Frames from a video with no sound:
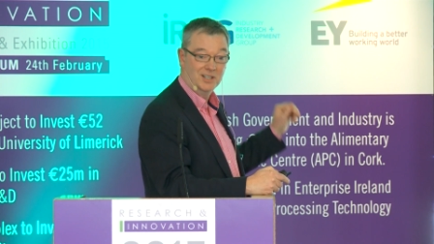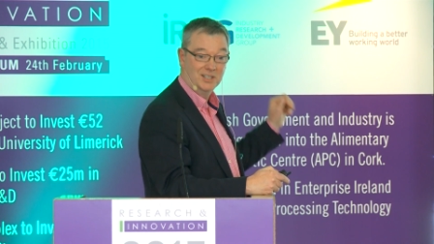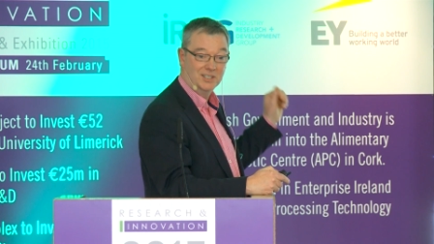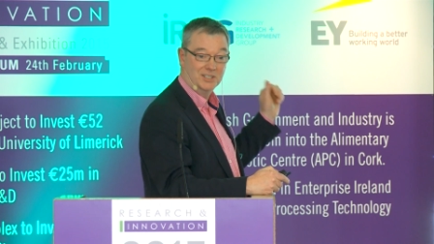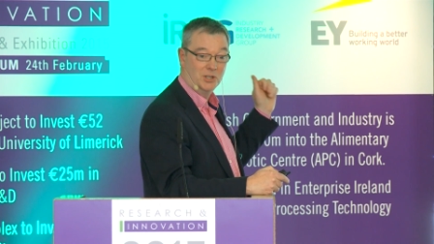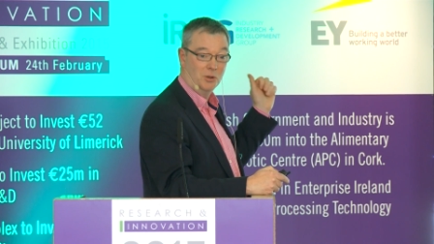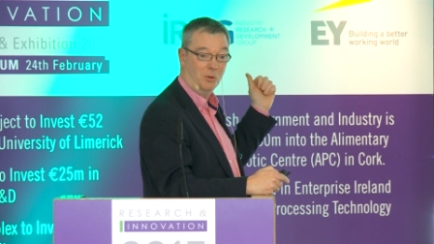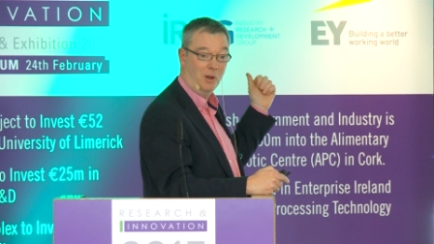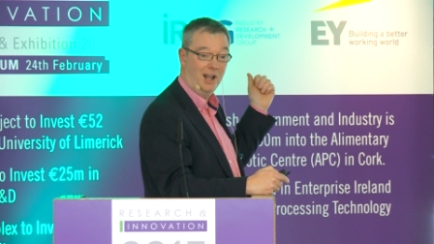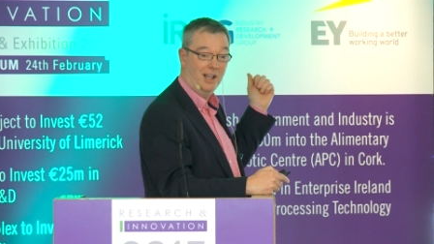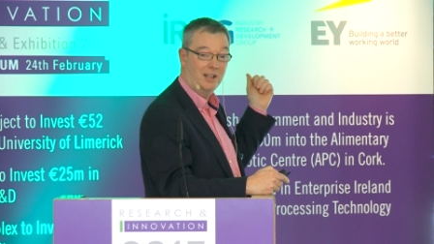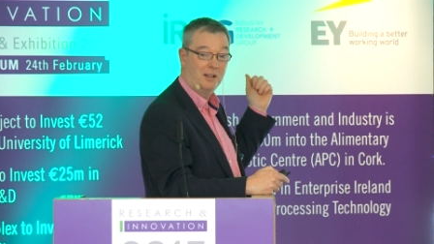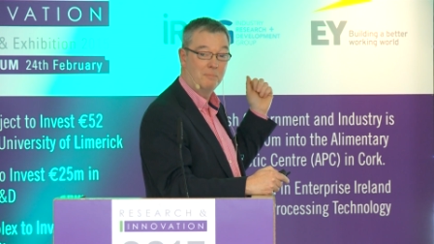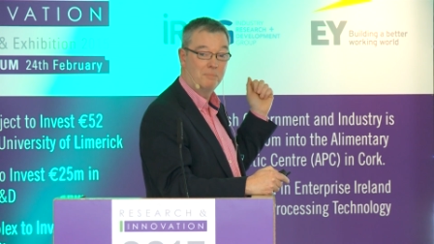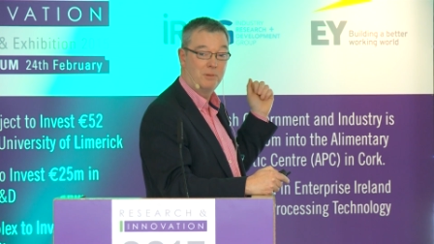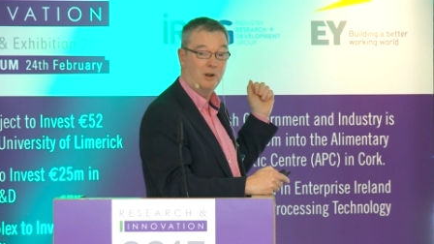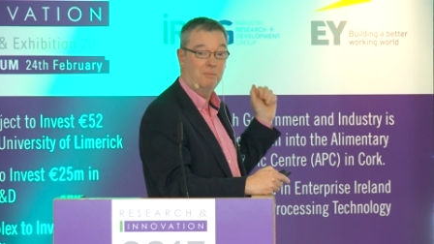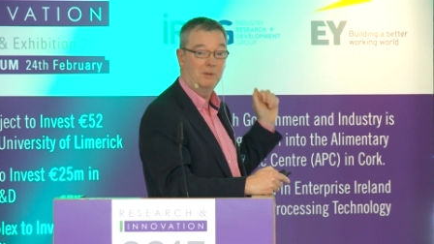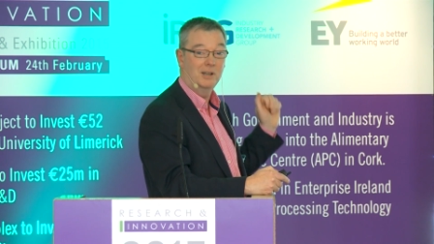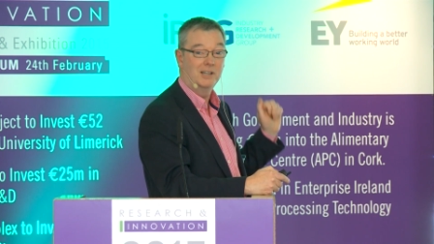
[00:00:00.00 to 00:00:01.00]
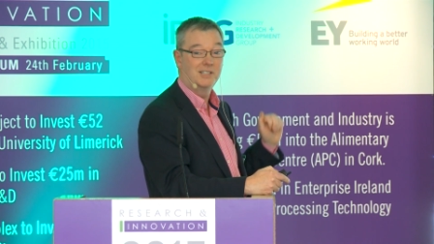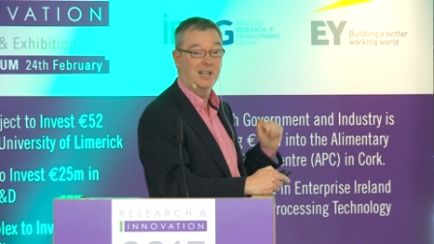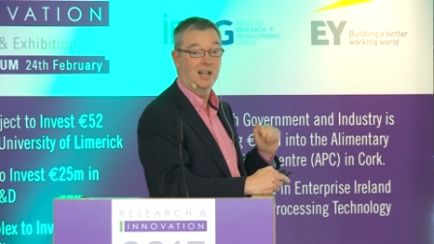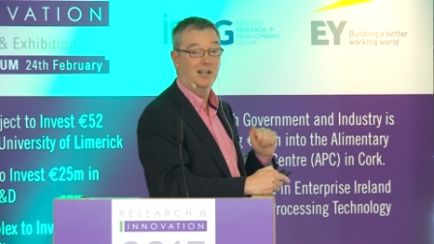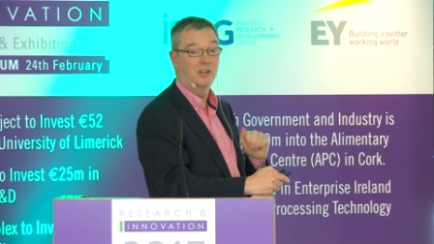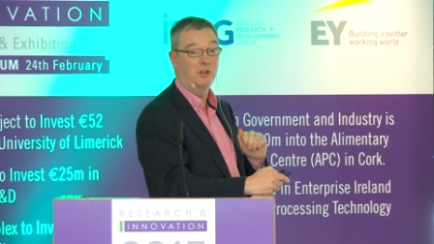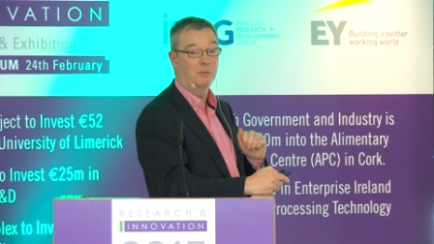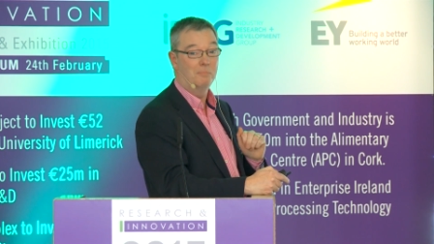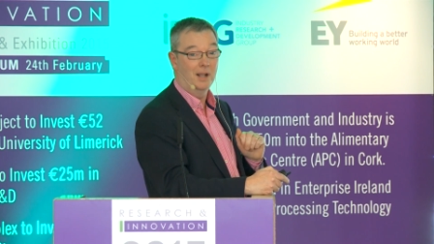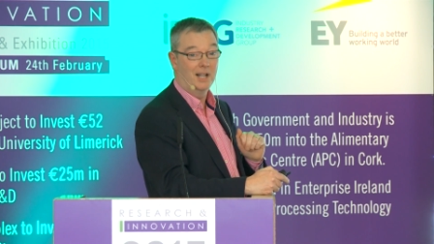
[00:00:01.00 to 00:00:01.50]
So I can probably
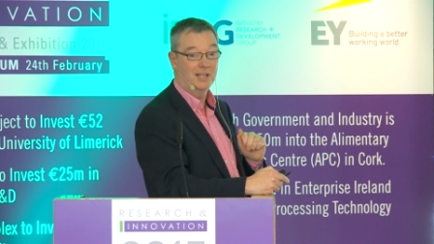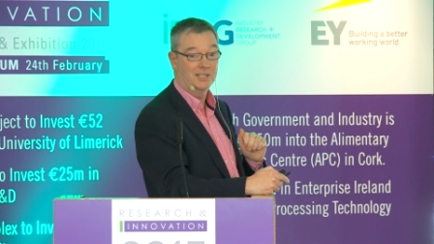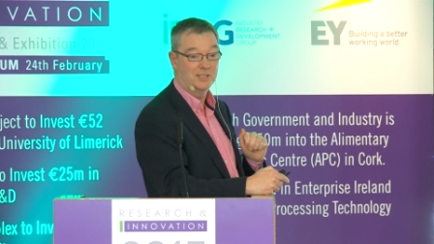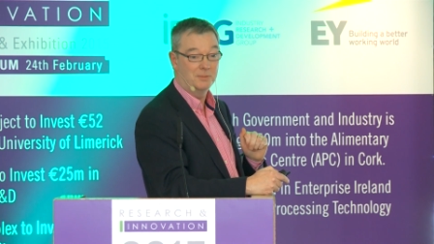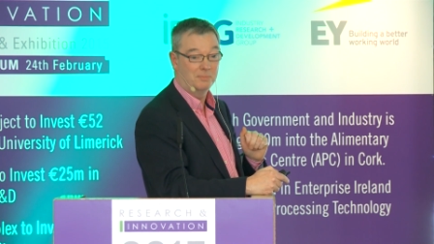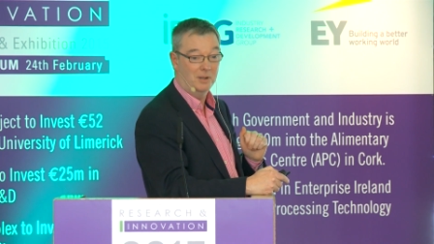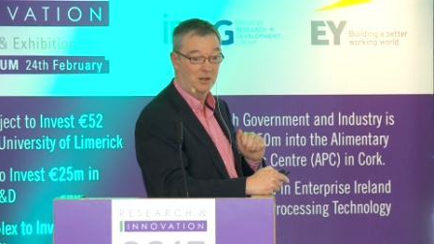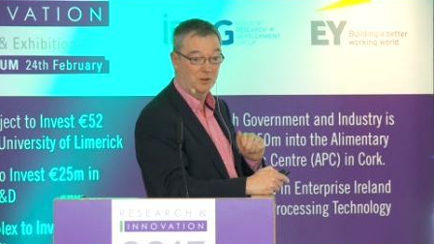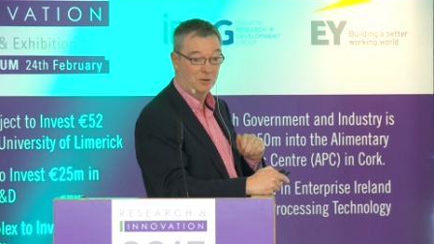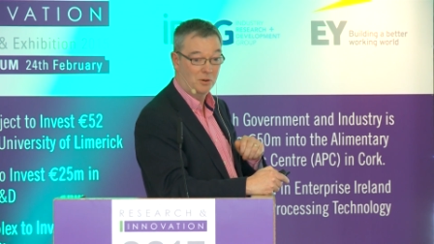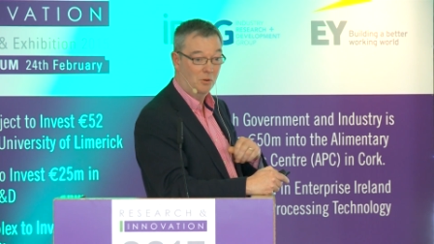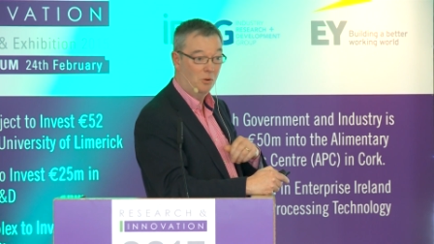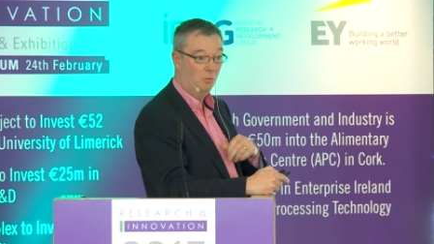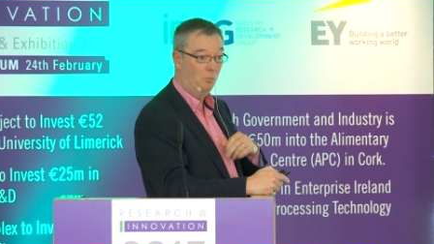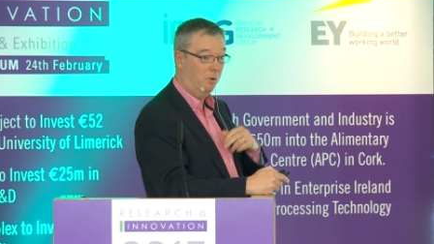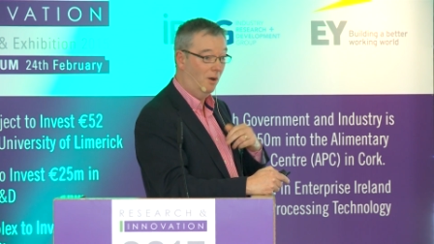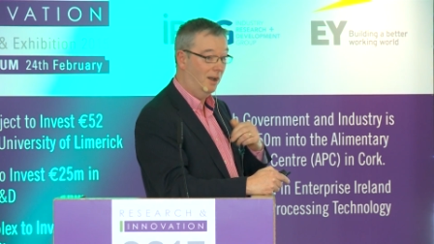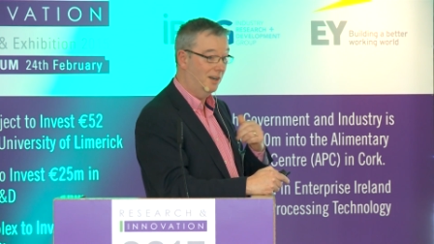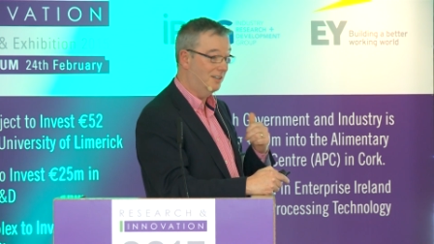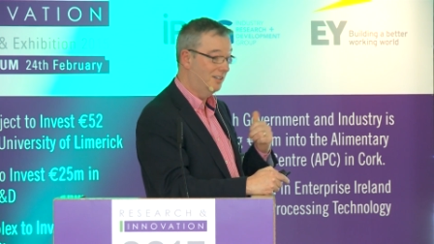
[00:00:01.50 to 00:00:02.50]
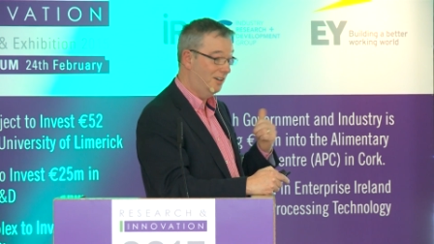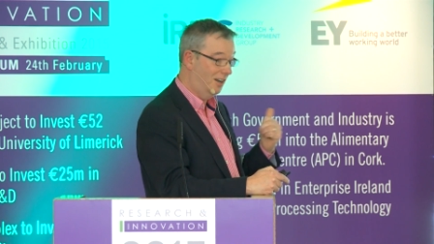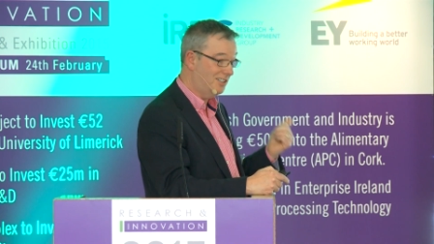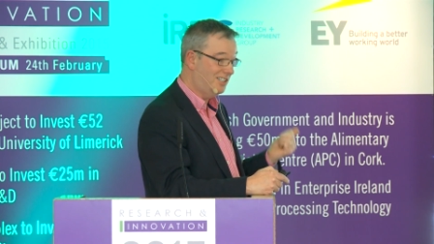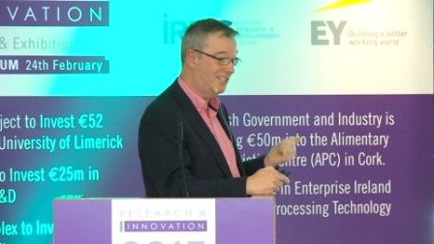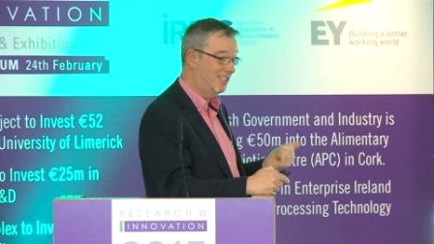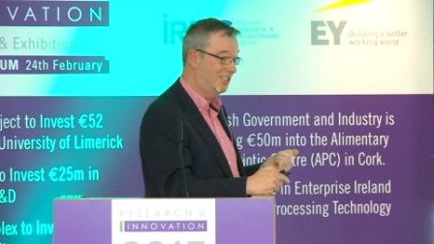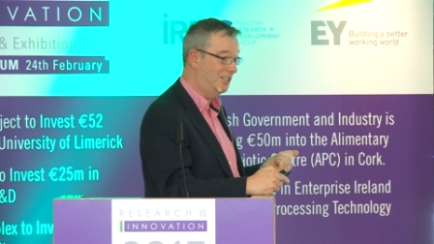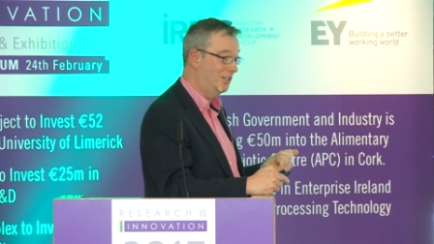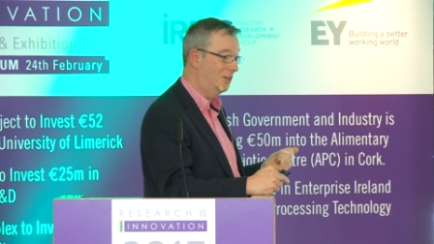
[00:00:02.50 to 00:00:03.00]
tell you best about what not
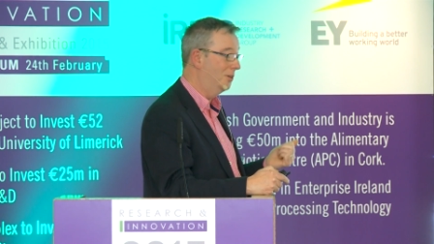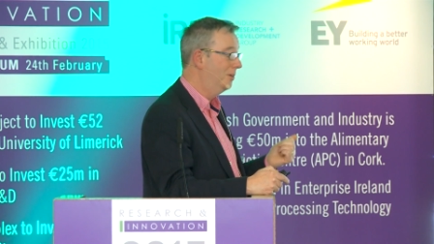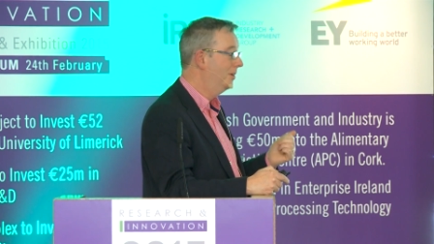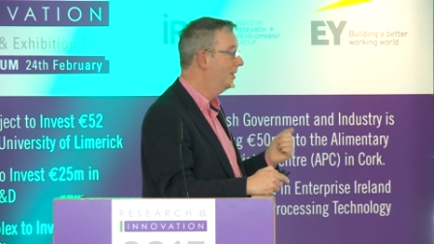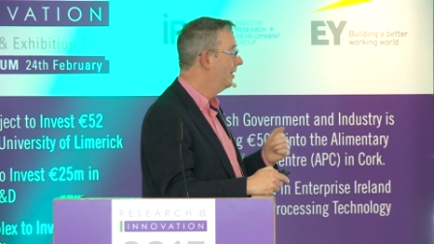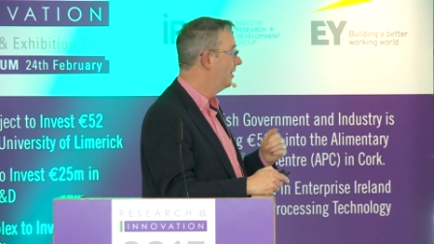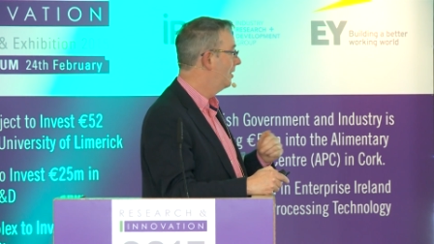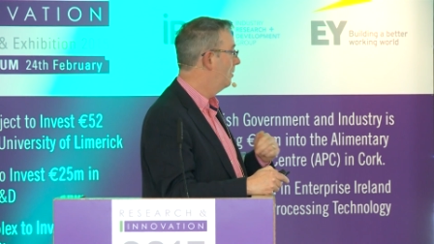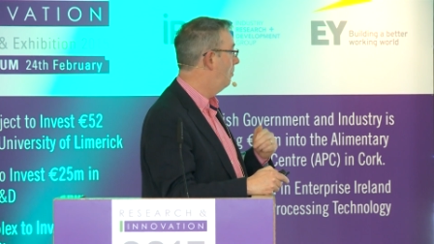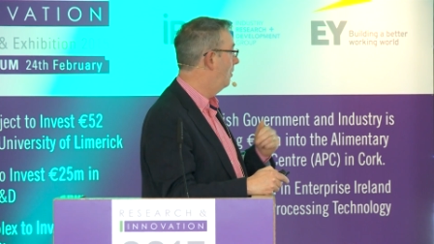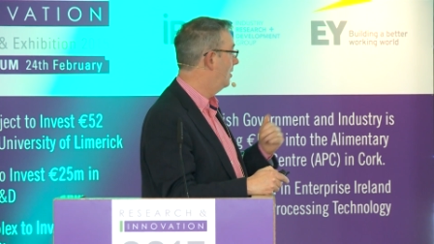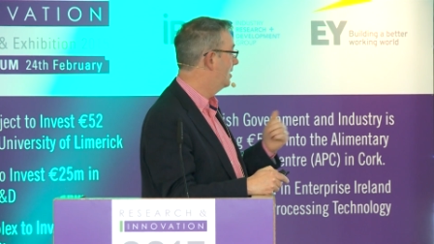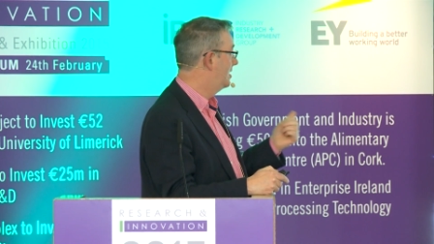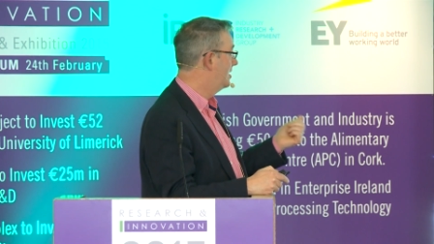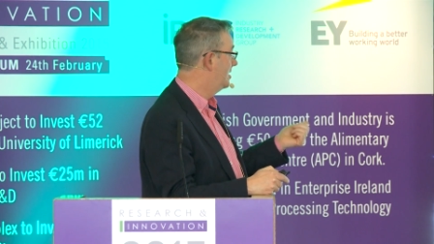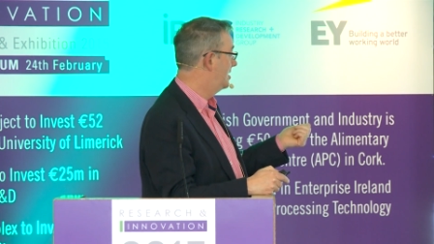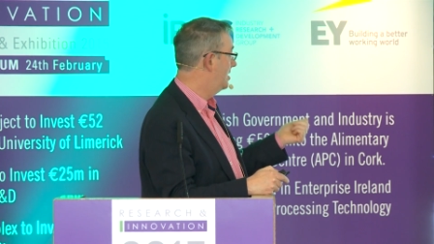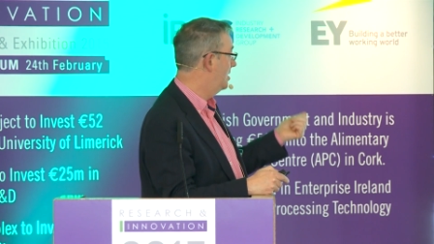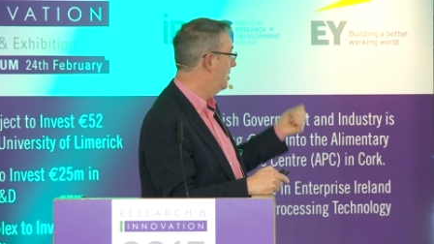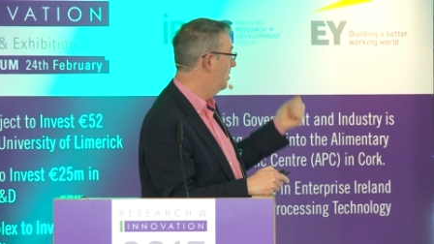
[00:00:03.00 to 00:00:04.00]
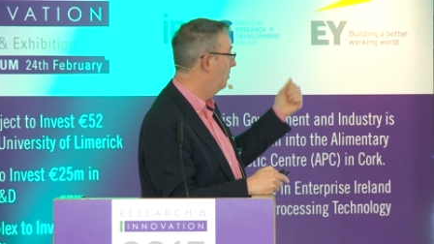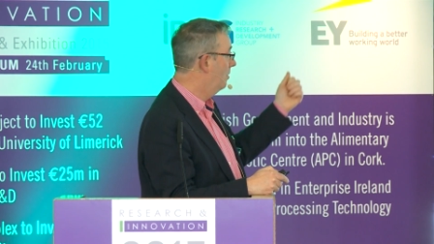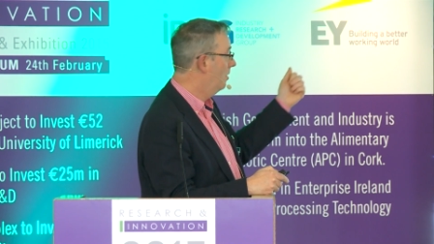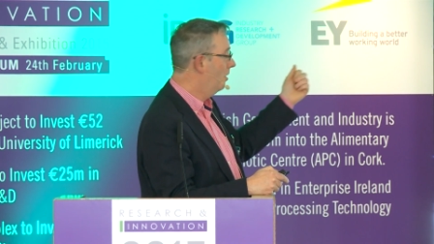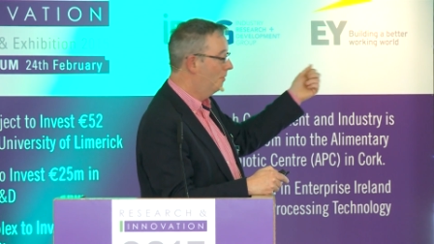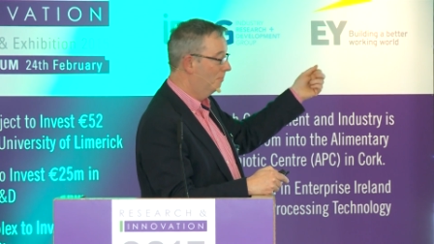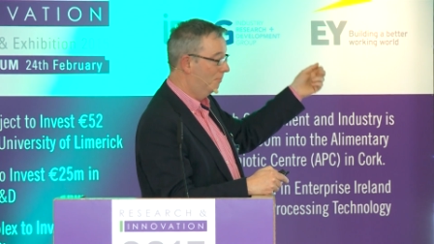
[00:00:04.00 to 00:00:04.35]
to do than what to do.